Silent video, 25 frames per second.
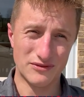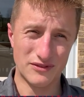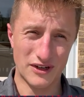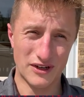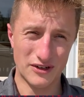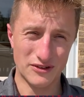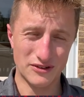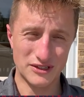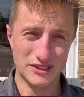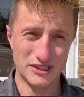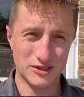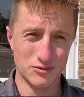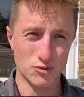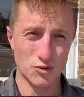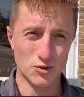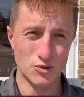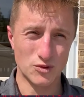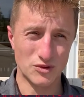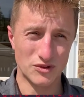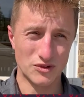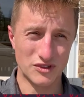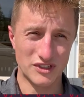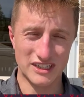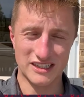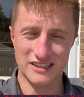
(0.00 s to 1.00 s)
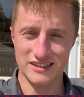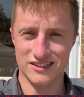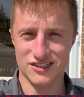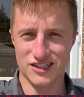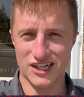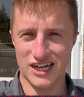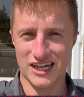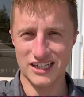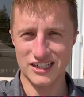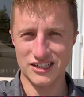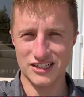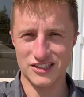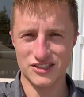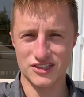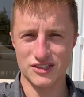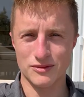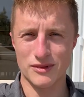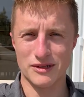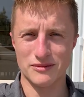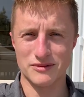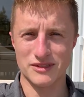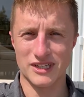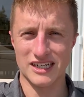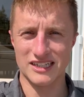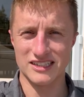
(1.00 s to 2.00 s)
very small thing to change to be
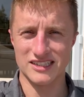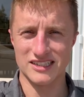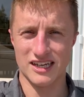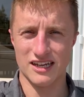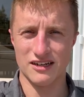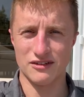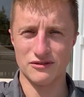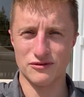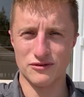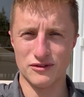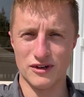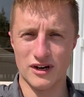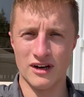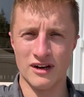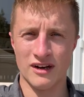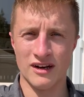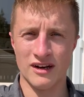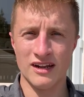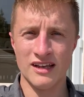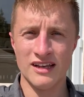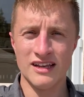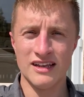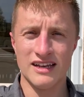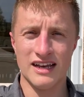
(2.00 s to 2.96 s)
able to get his head in front.